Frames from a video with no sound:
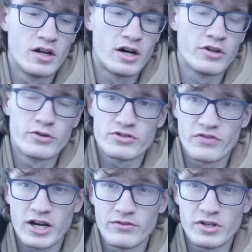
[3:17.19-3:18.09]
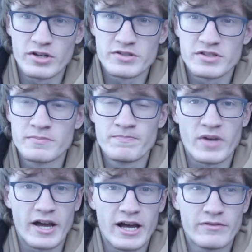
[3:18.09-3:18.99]
All those 5 years,
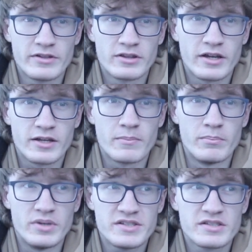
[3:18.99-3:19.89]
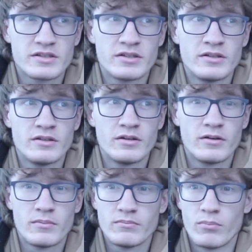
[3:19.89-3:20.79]
I haven't like missed
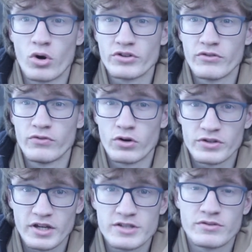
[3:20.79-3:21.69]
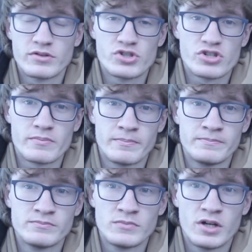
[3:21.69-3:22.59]
more than 4 days of the gym.
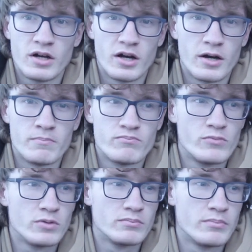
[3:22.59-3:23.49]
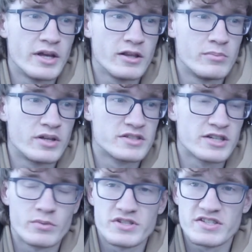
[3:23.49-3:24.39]
Mainly because
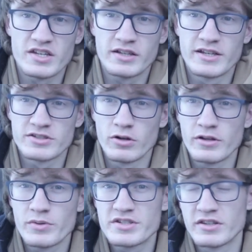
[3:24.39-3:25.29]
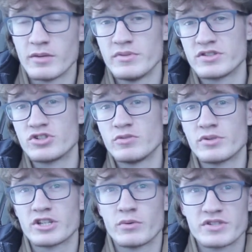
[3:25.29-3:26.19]
I was sick. That's the only reason I missed the gym,
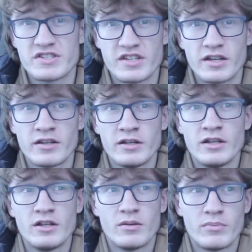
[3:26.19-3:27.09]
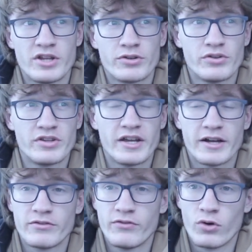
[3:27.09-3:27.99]
because I was sick. But other than
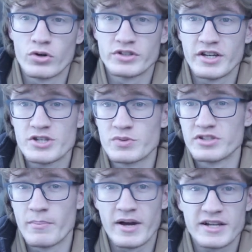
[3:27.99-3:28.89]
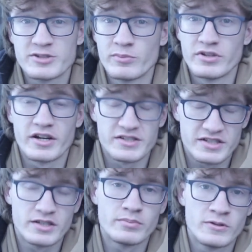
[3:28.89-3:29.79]
that, 4 days was the maximum that I
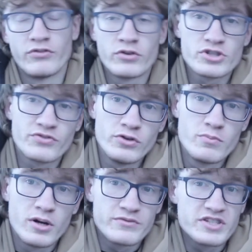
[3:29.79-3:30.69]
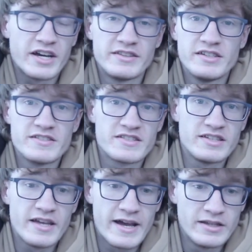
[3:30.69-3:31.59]
skipped. The first few months, I didn't
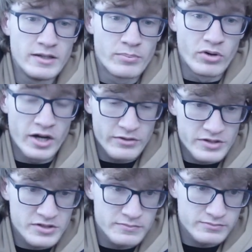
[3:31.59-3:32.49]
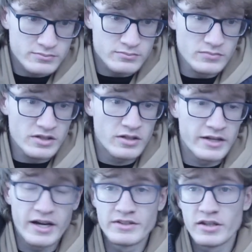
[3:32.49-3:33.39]
see any progress.
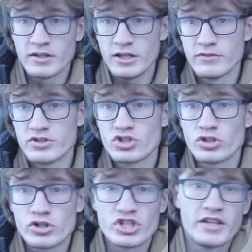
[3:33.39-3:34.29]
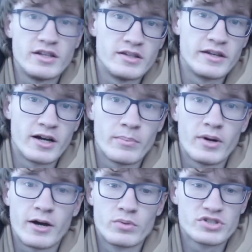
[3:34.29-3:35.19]
Like, I didn't even search anything up.
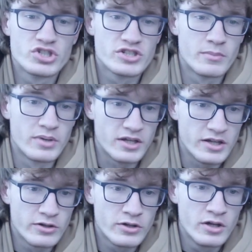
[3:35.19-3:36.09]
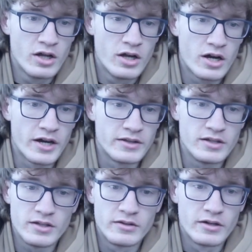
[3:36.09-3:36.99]
I was just a beginner. I
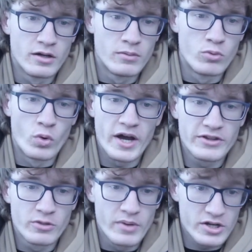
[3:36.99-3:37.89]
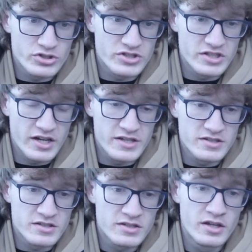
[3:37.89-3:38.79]
did the random
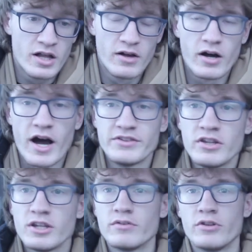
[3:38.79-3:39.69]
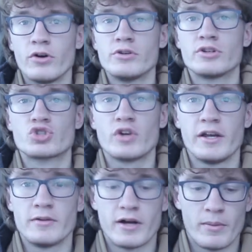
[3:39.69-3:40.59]
exercises. I didn't even know you could
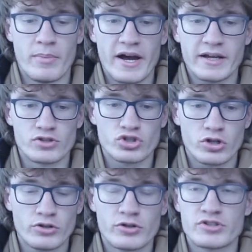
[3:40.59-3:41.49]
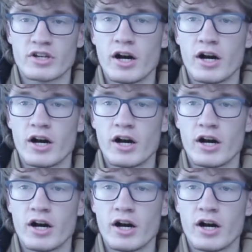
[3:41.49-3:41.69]
train back and shoulders.